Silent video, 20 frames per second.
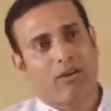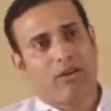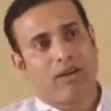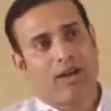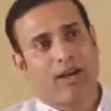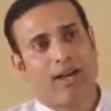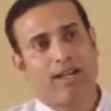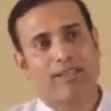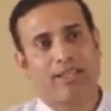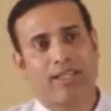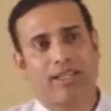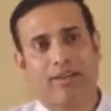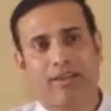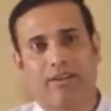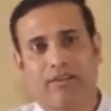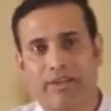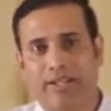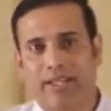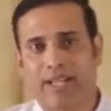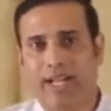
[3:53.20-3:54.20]
as a
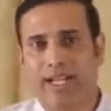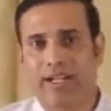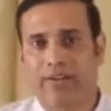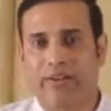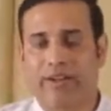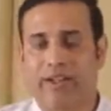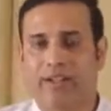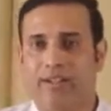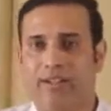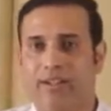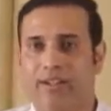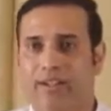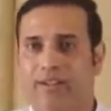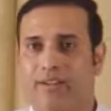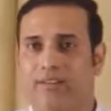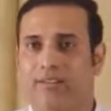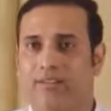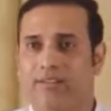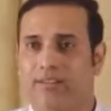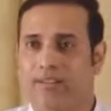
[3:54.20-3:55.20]
retired cricketer,
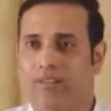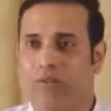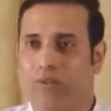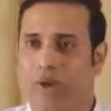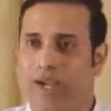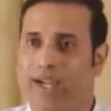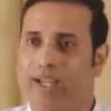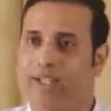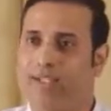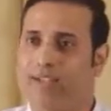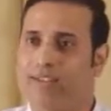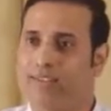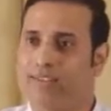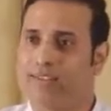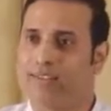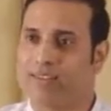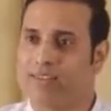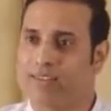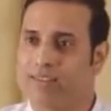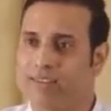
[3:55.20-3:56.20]
while
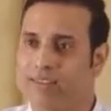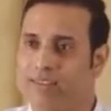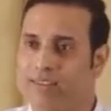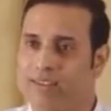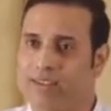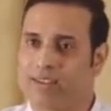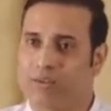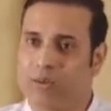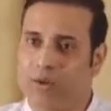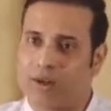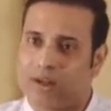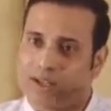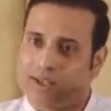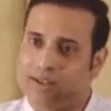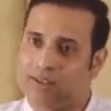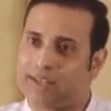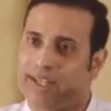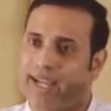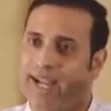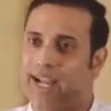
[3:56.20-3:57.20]
the word
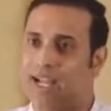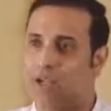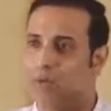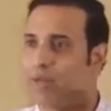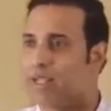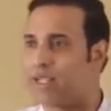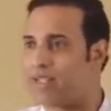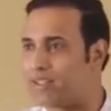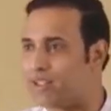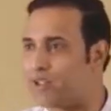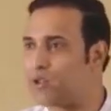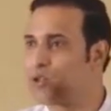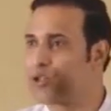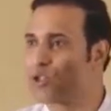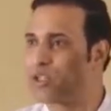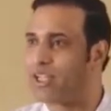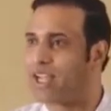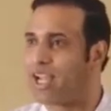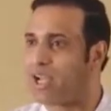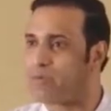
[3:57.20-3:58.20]
retirement
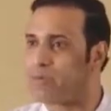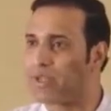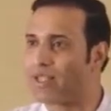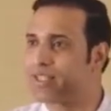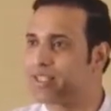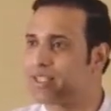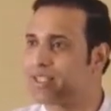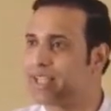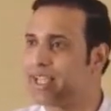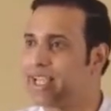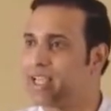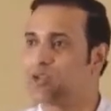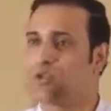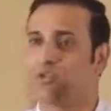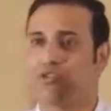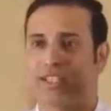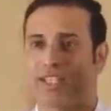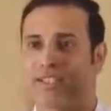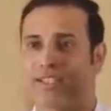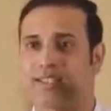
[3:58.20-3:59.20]
usually happens at the age of
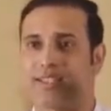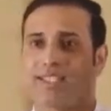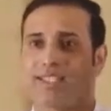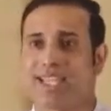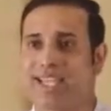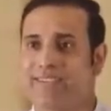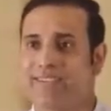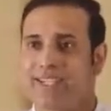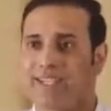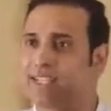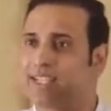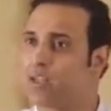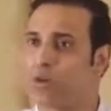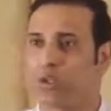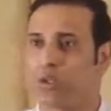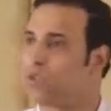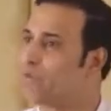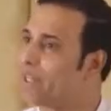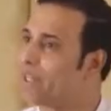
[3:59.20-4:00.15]
60, 70, and not even